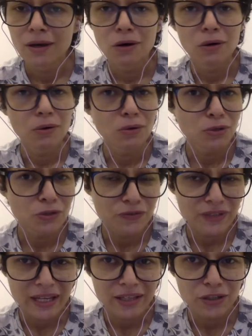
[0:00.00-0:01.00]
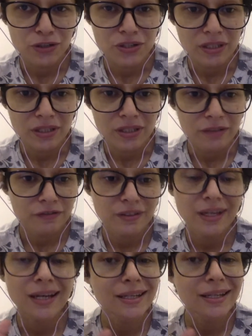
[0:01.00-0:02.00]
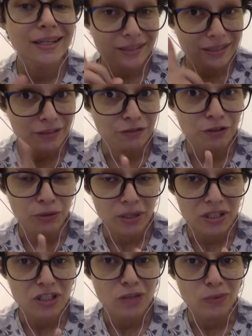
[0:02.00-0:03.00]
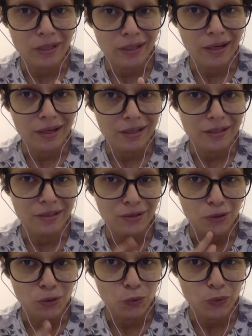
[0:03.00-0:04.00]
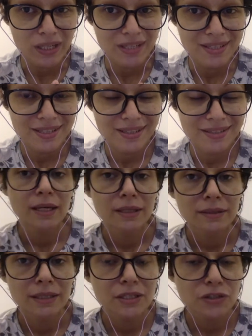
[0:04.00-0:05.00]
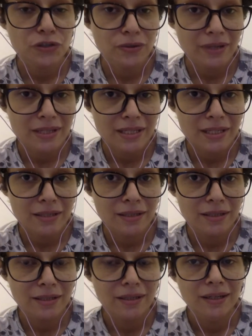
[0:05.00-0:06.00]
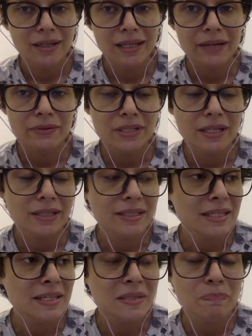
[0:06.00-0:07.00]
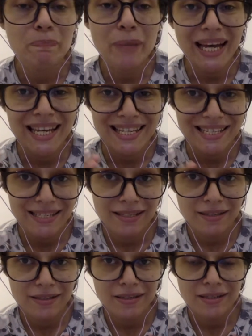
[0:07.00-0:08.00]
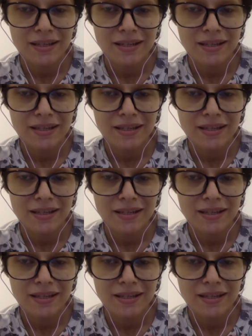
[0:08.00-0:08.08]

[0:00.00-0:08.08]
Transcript: all of that good stuff. And if you are so inclined, always, this transit, like I was saying, is in Pisces.